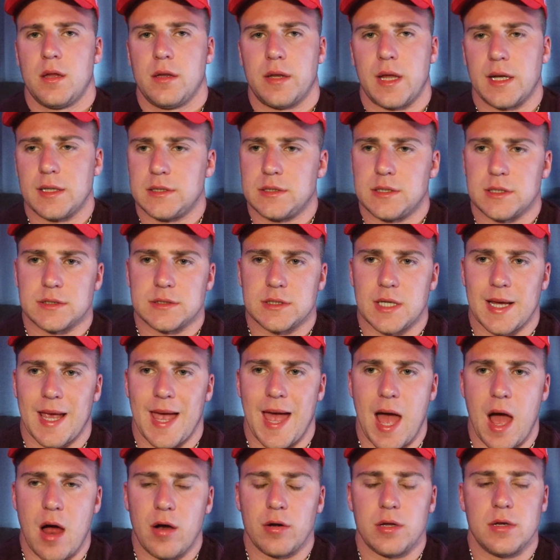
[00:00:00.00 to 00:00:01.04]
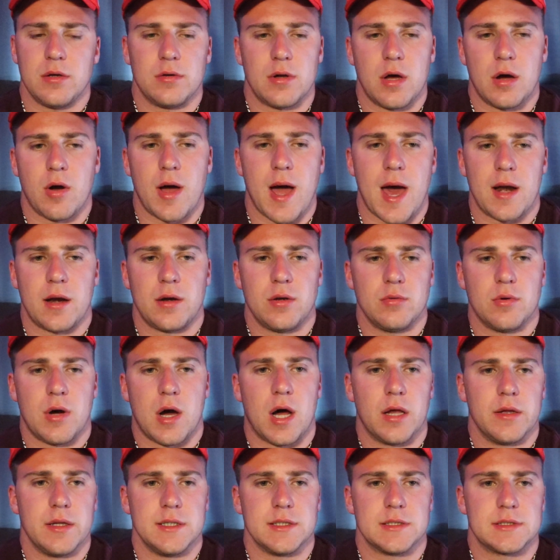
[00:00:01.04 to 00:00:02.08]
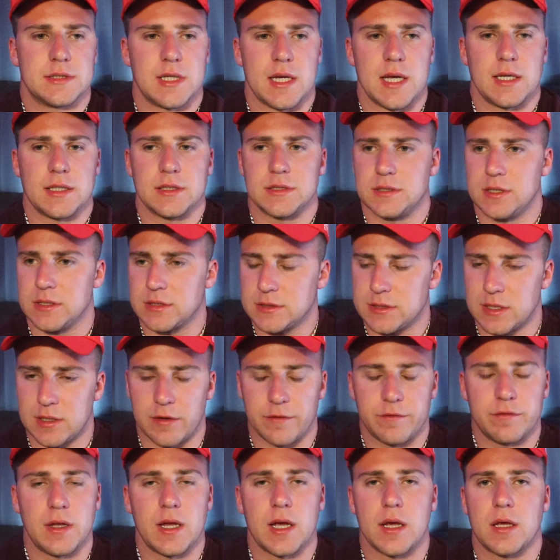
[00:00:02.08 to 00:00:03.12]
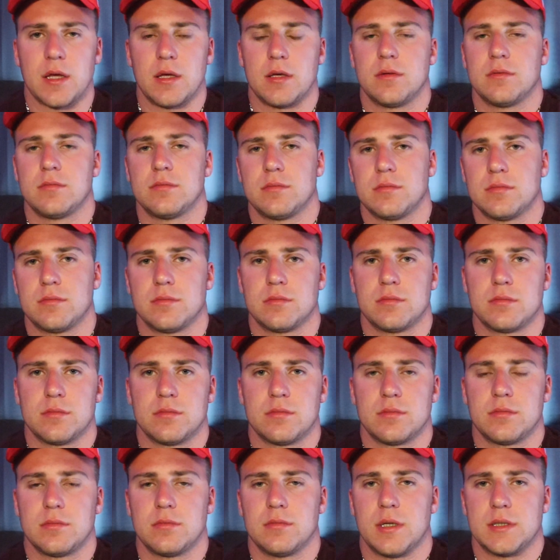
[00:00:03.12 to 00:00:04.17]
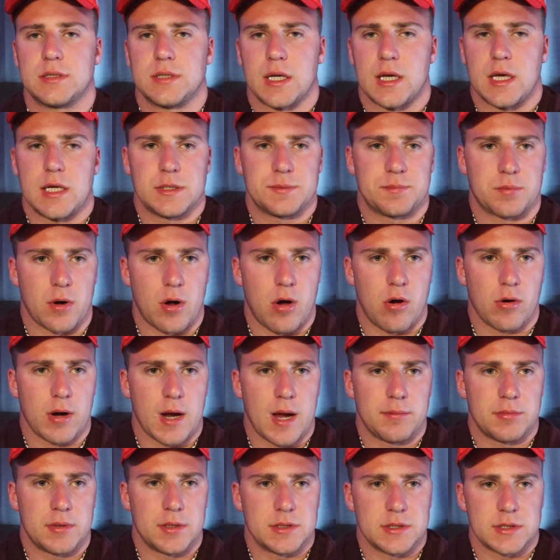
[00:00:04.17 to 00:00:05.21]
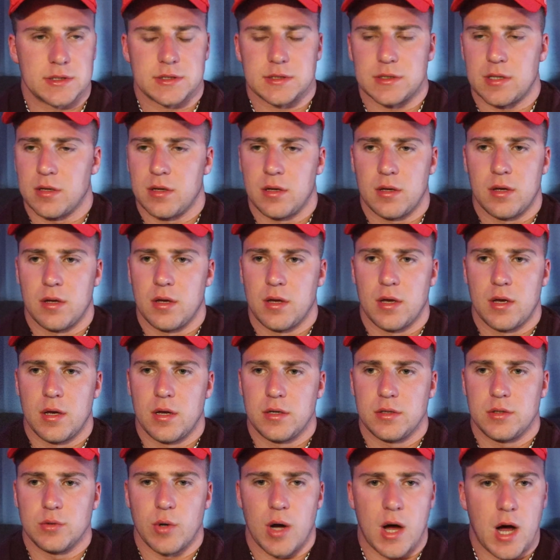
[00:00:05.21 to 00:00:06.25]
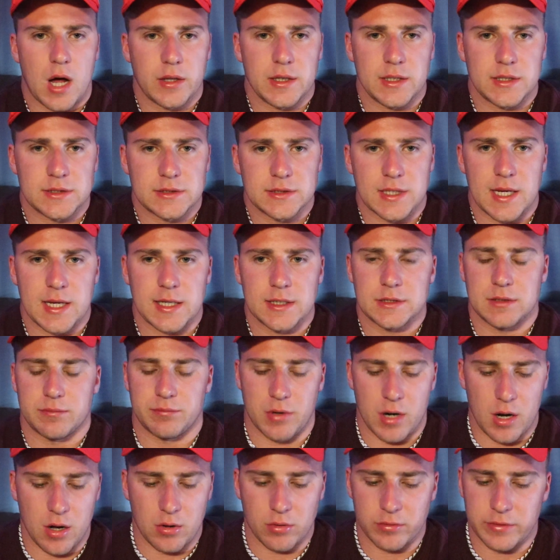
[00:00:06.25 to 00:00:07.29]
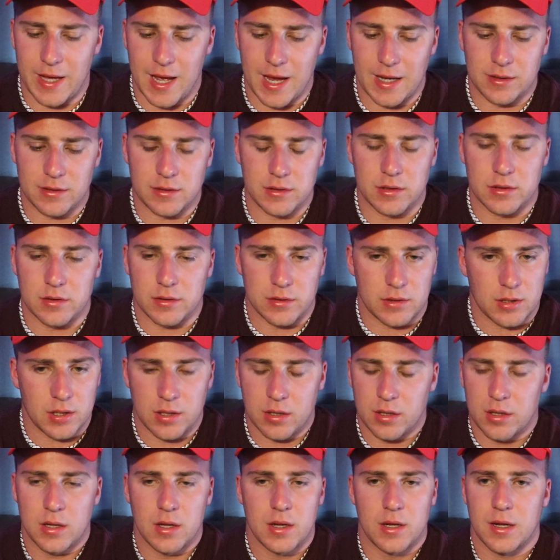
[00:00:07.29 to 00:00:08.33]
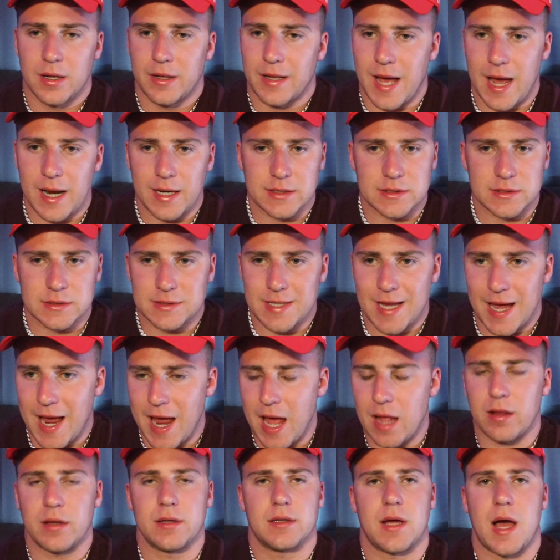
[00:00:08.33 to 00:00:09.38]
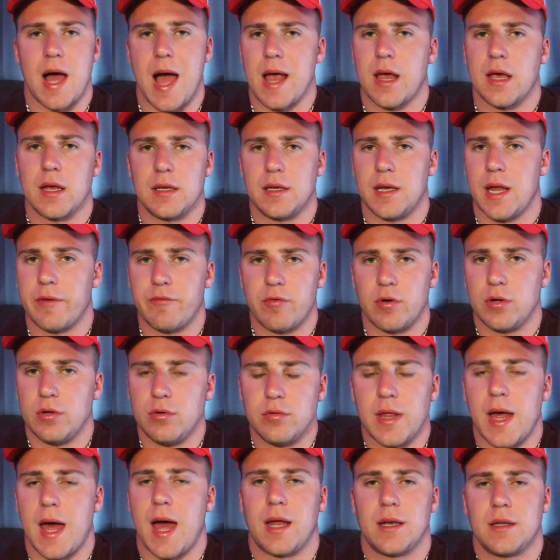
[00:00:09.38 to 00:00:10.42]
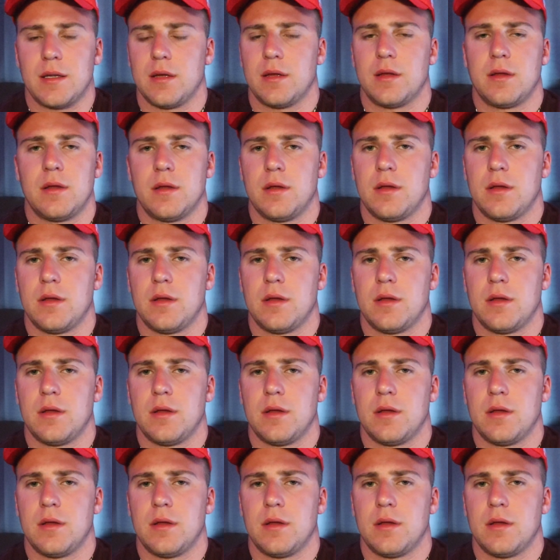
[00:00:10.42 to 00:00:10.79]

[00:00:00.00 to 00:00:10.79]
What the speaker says: That's just like, how do you know how to do all these things just in a flick? It's like he's programmed to just do all these things. Bro, that is talent. I could never do that.